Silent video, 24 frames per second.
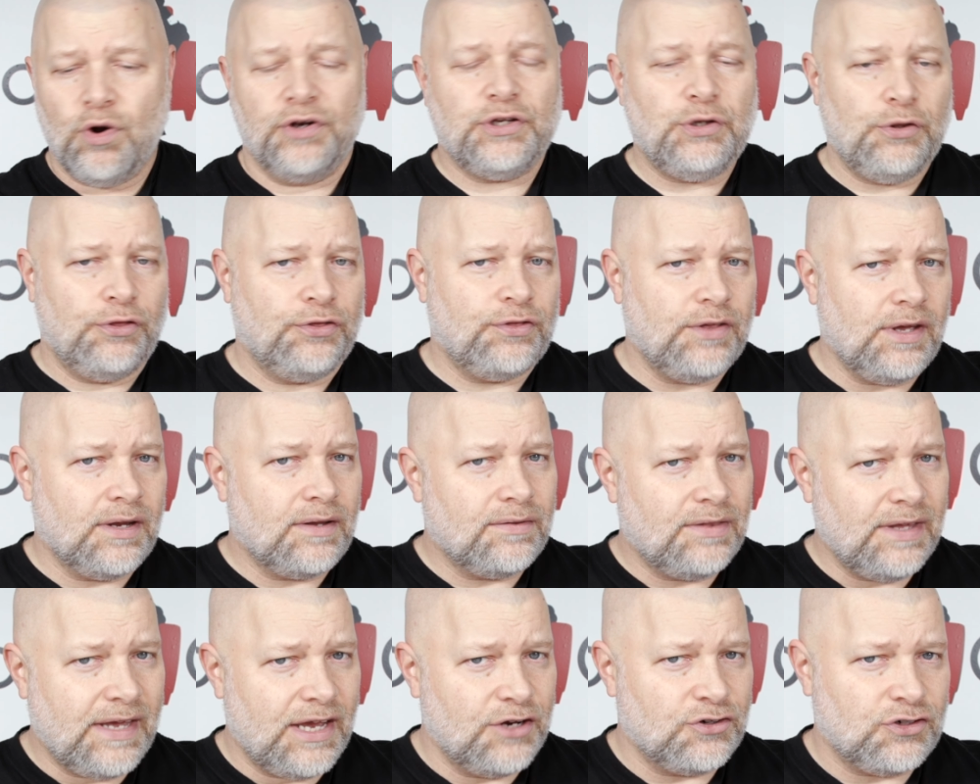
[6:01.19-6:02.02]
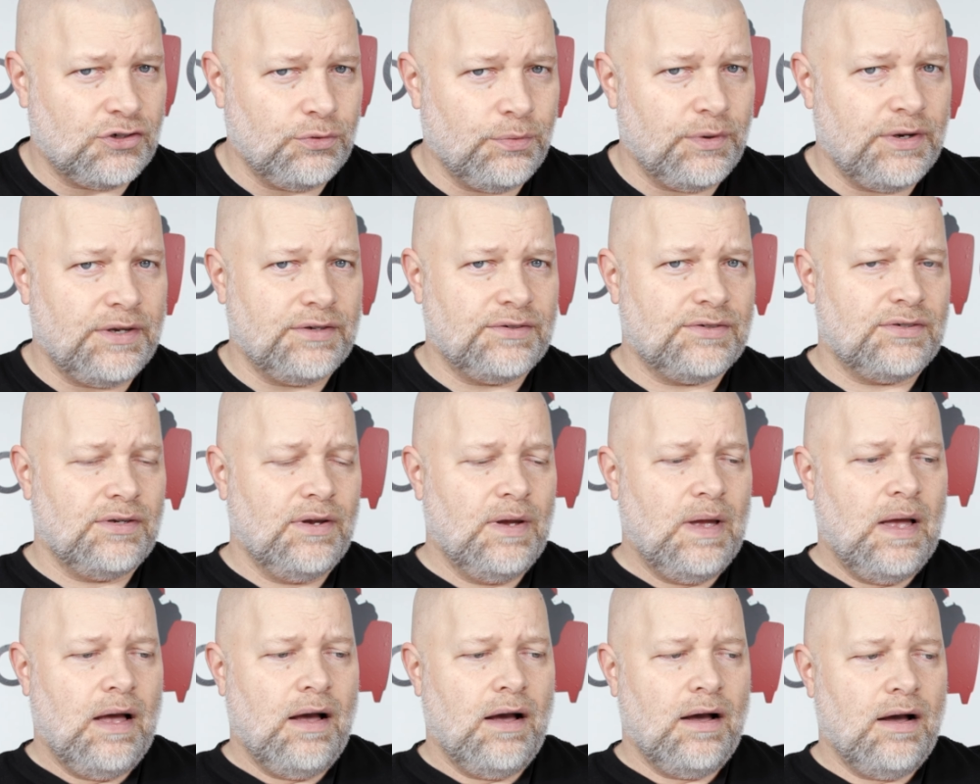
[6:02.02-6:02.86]
you think the issue is
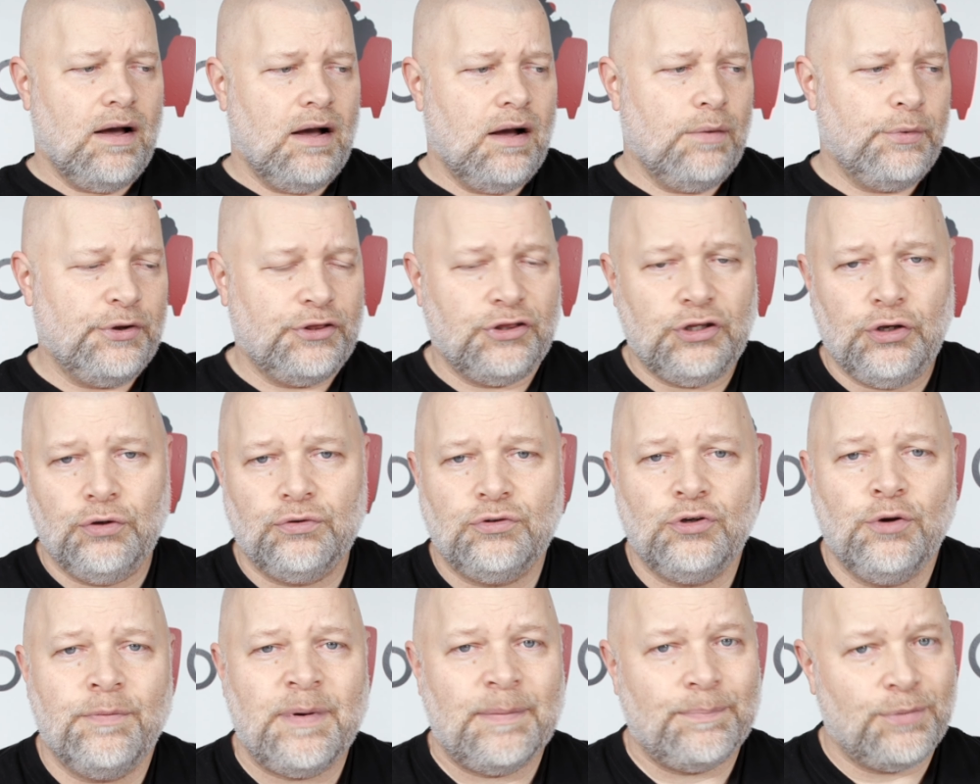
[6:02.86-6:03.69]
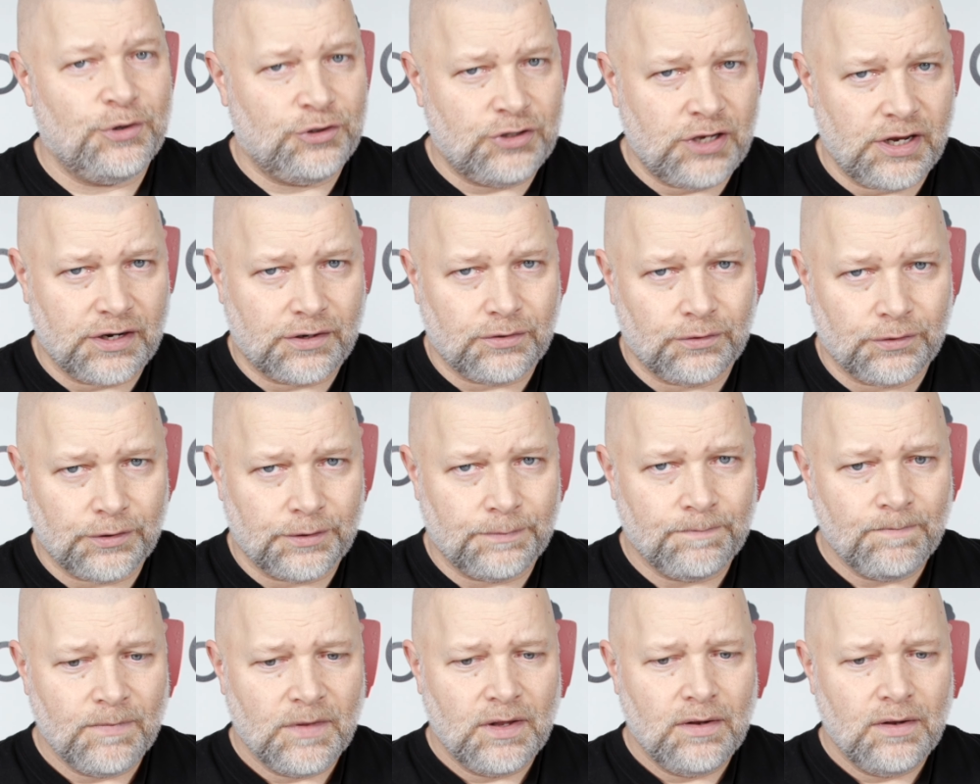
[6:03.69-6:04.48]
with YouTube in particular.